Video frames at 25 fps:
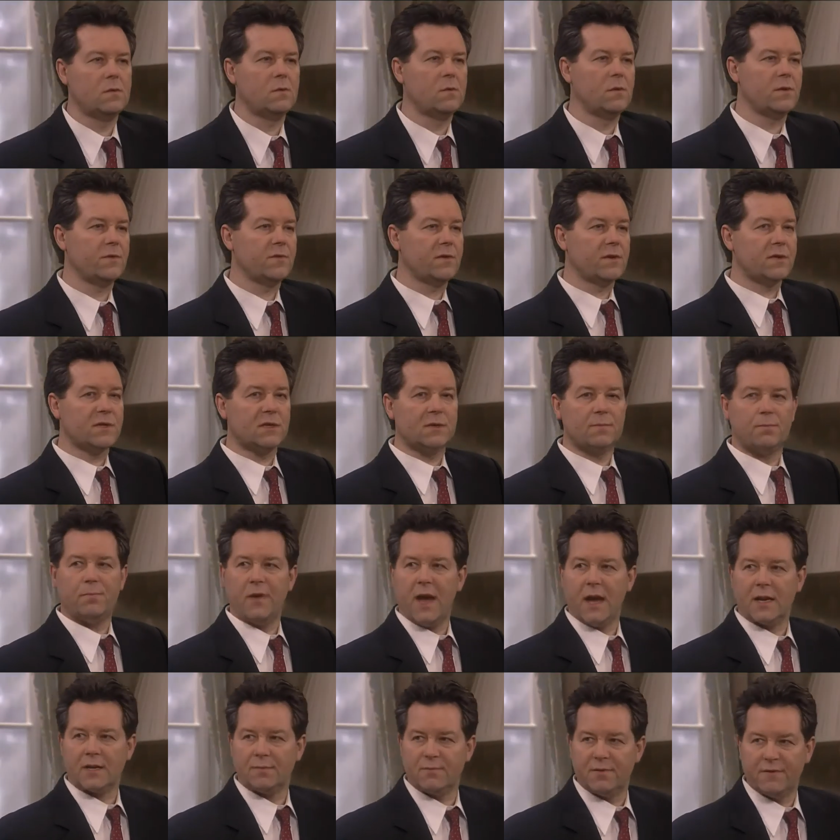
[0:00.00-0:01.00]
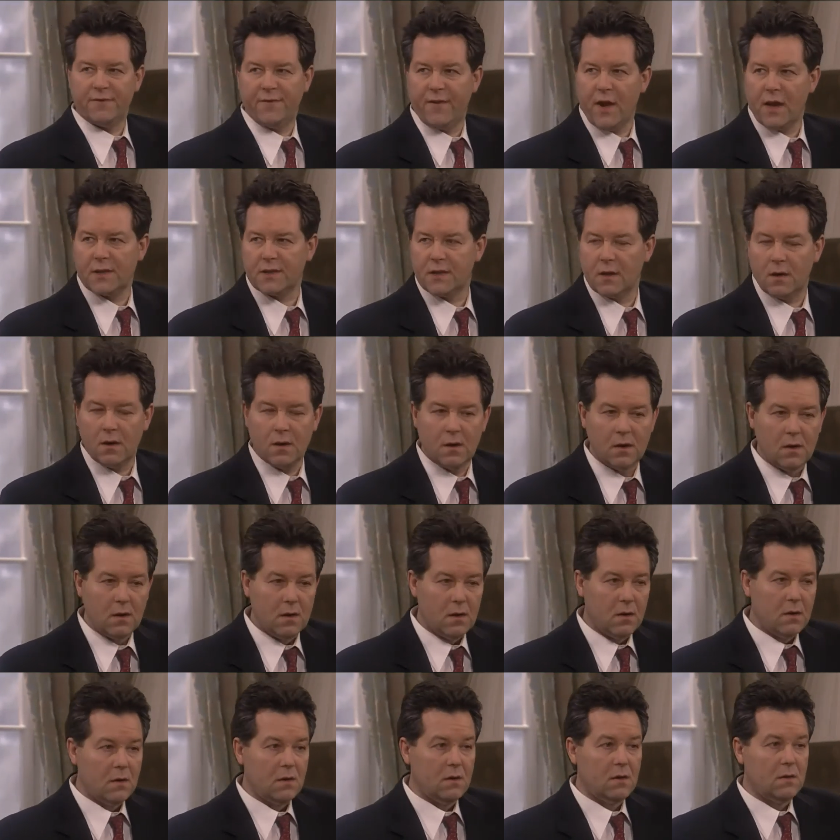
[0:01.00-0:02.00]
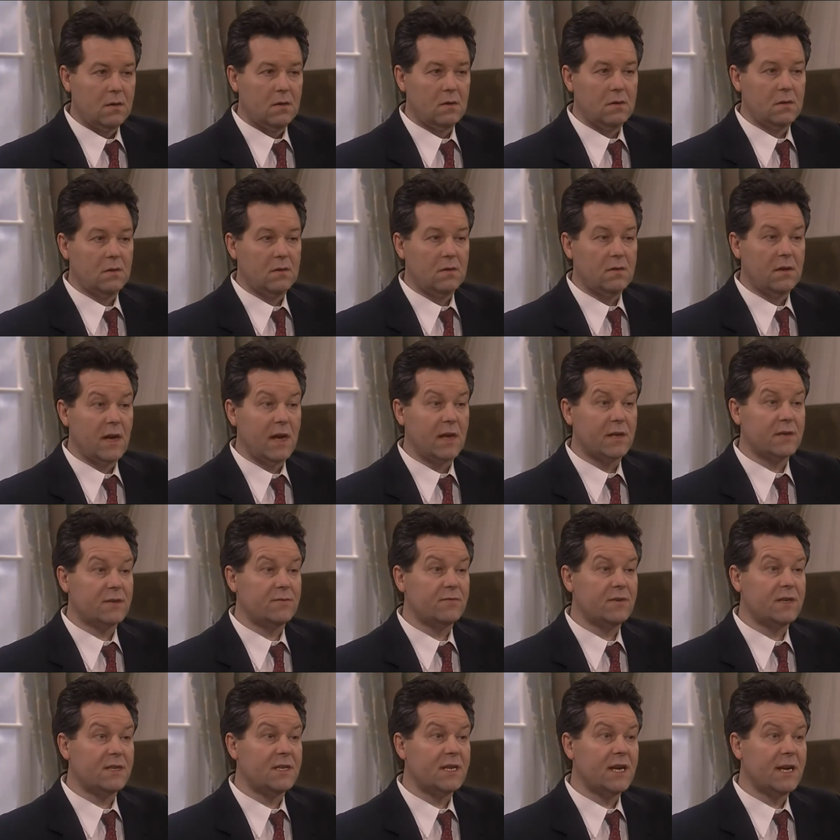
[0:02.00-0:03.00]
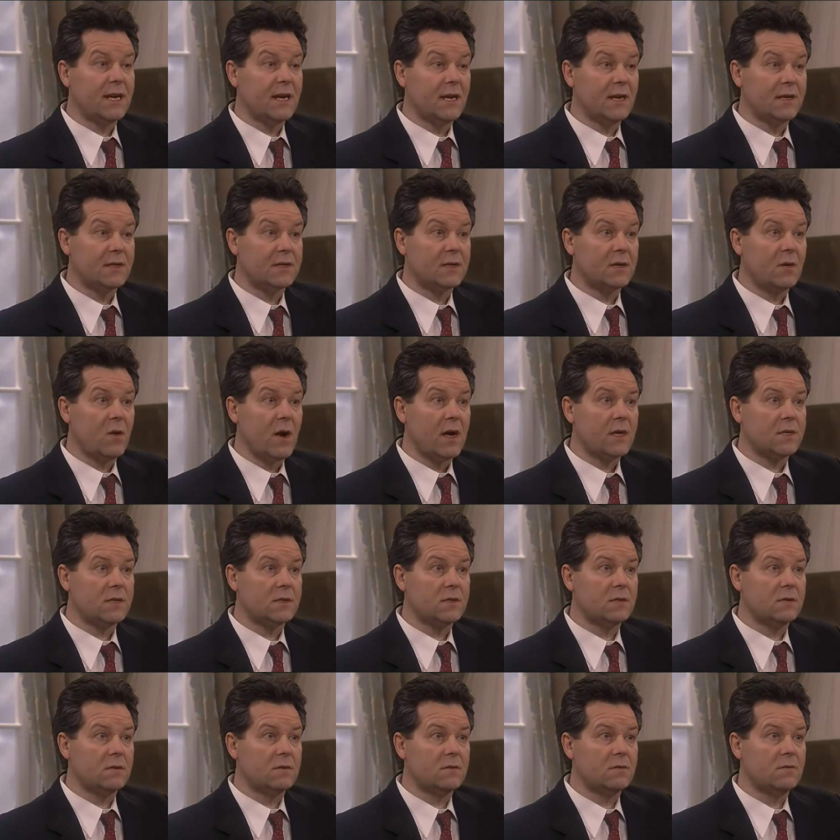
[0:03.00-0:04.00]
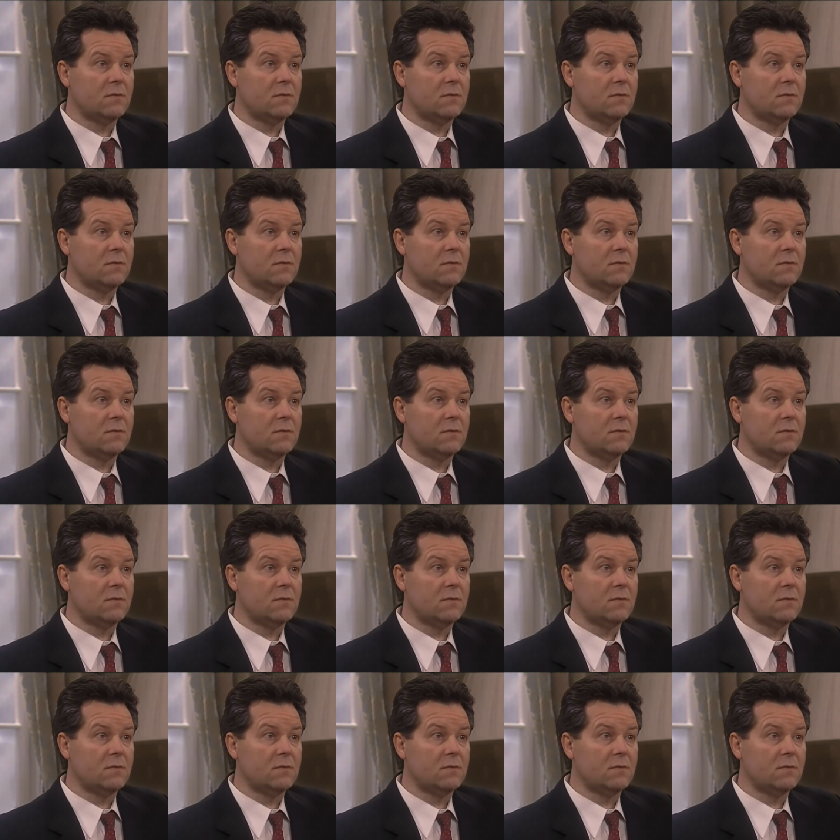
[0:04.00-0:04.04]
With respect, Professor, that is a ridiculous question.